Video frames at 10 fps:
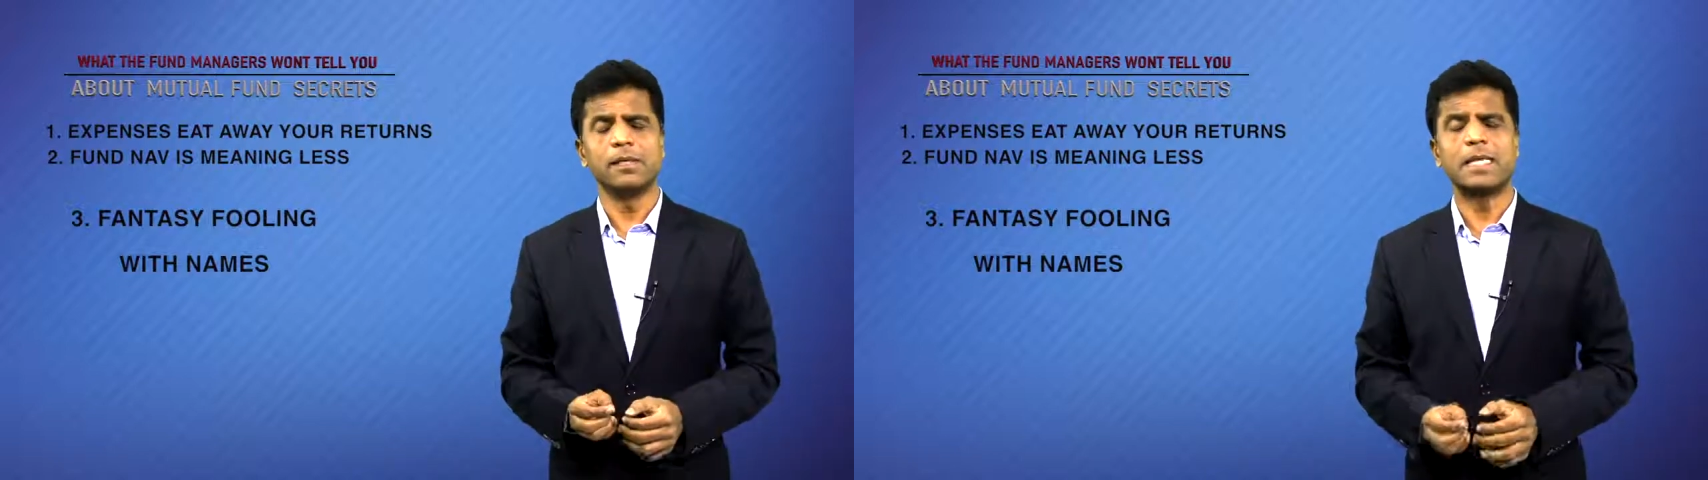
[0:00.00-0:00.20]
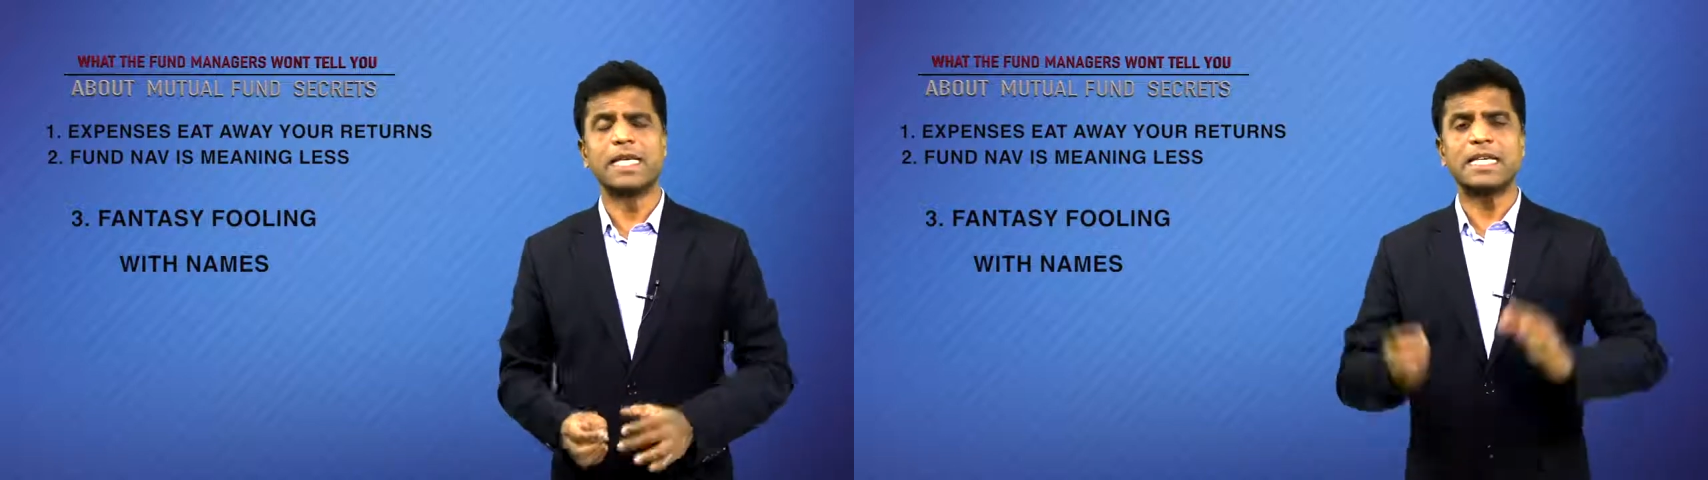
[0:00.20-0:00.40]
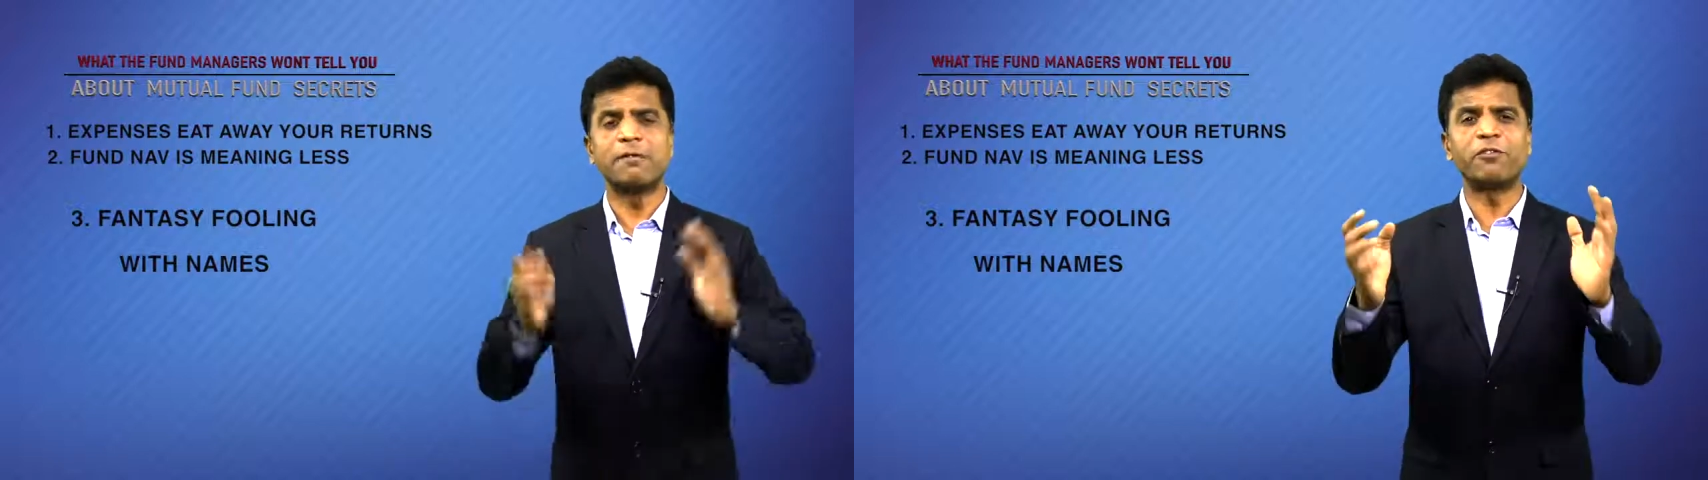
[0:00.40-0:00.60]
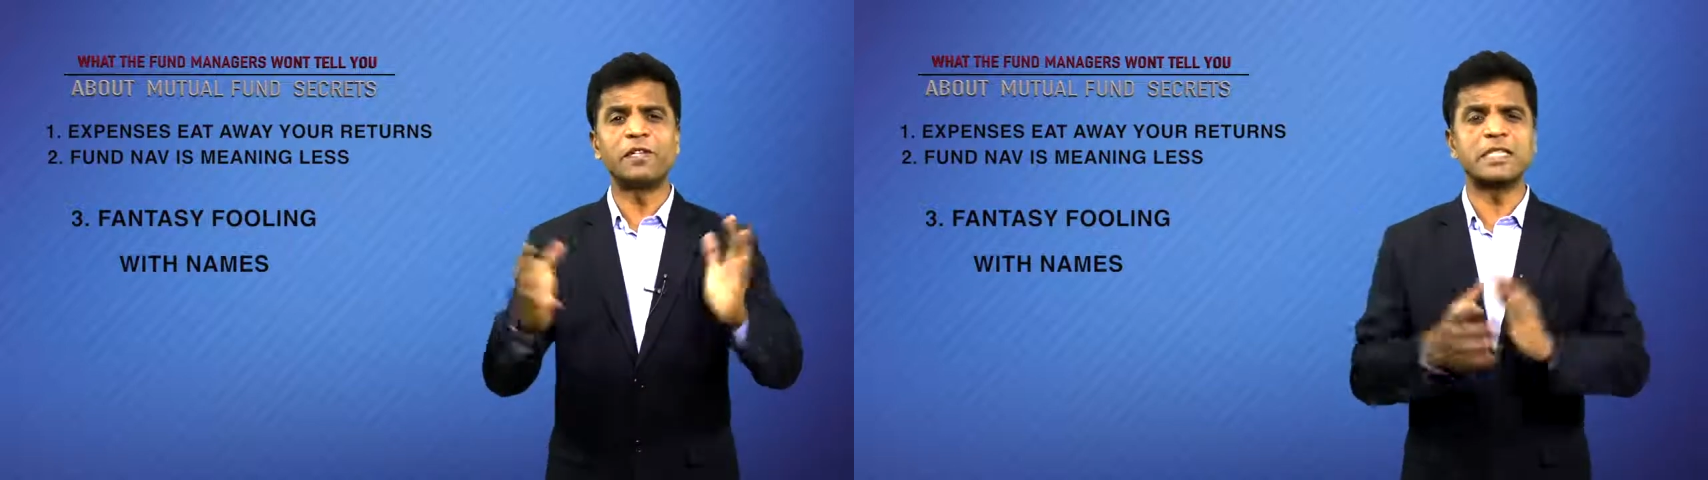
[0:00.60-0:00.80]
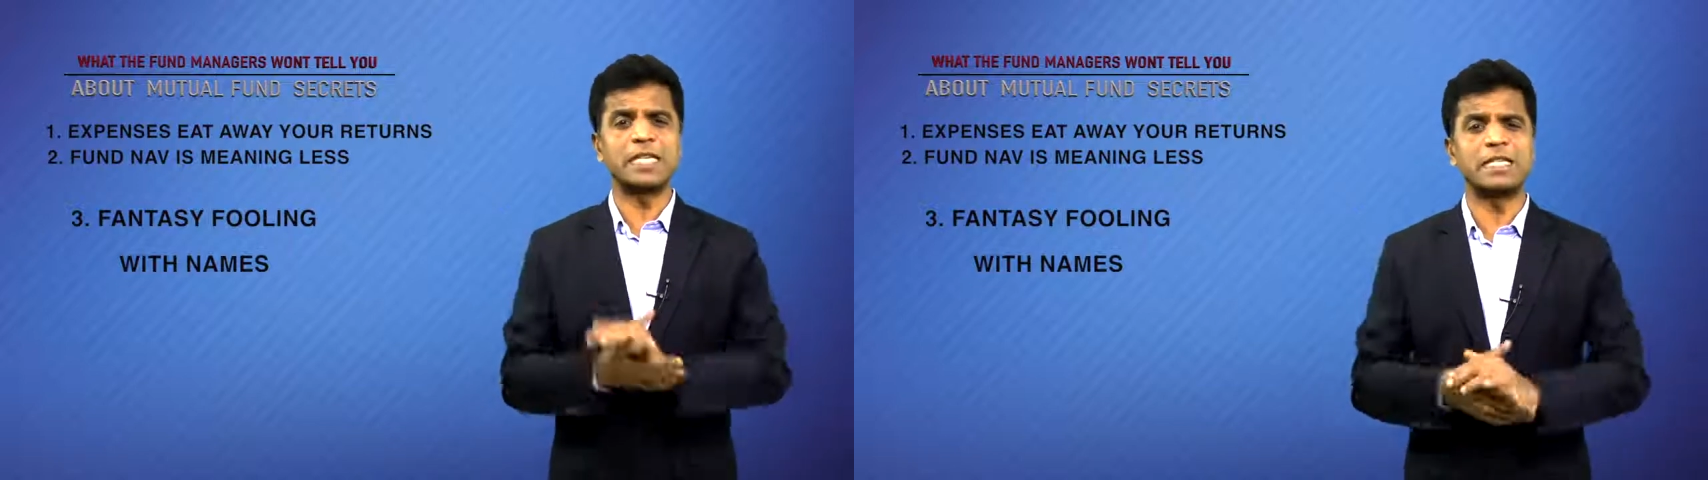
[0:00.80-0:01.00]
like some
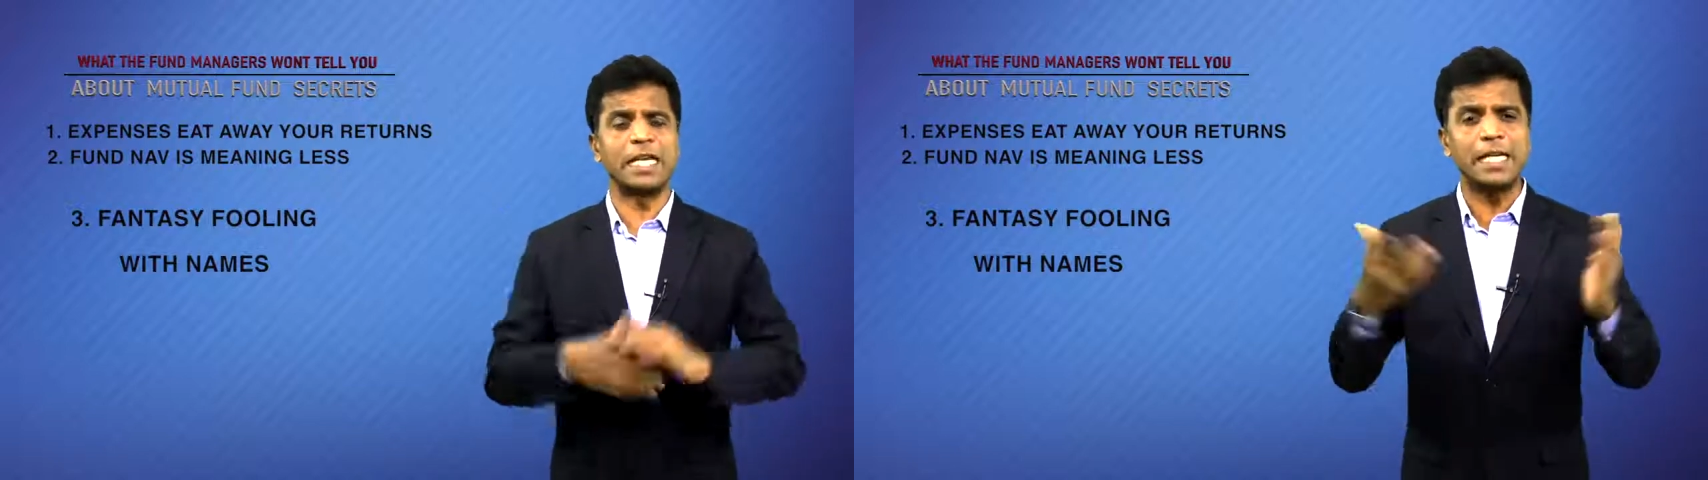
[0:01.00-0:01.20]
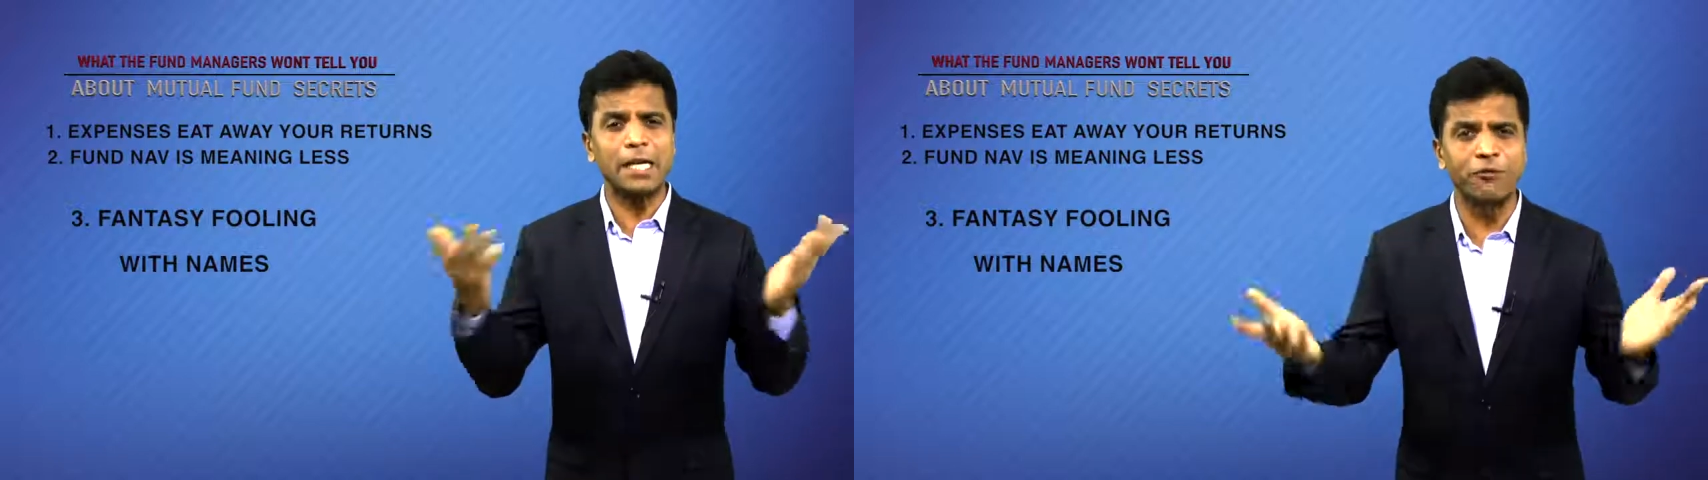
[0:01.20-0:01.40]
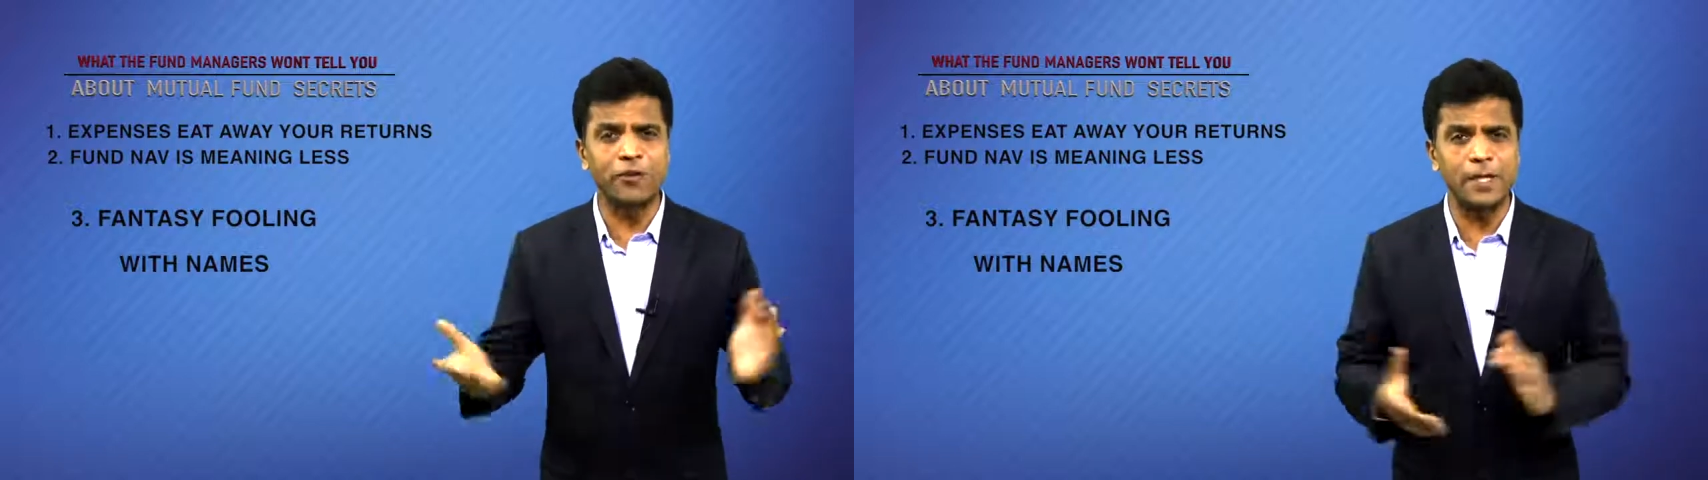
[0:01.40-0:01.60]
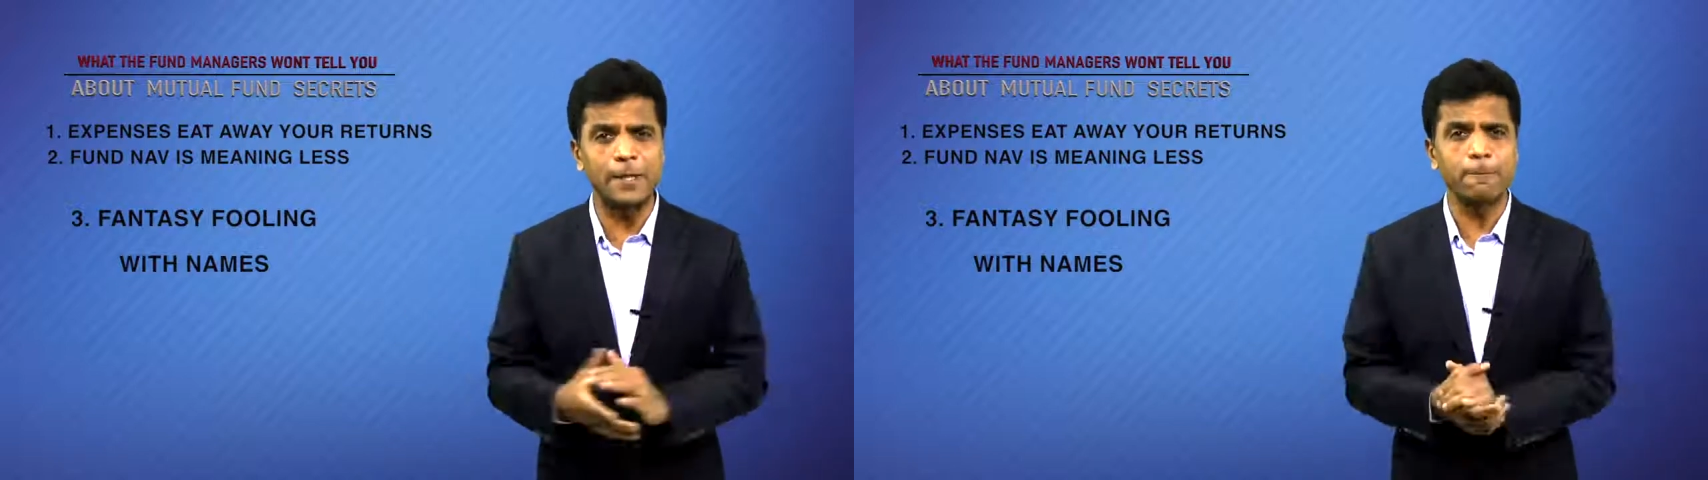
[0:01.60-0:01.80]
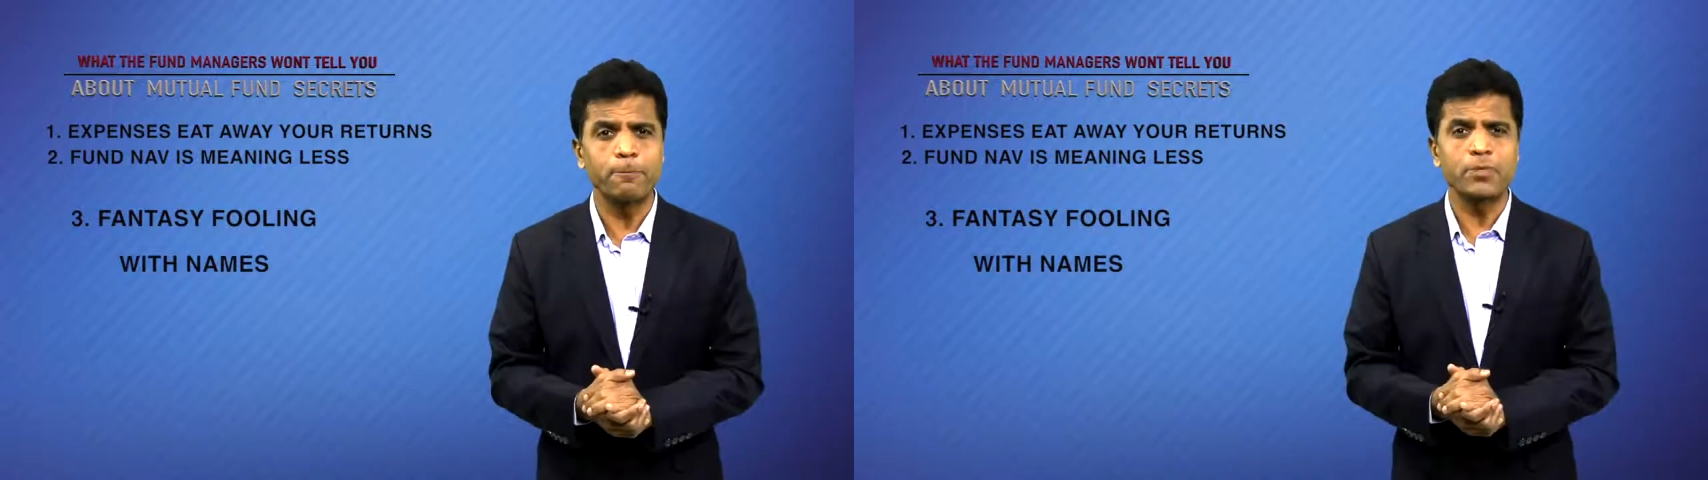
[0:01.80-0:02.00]
fund says income fund,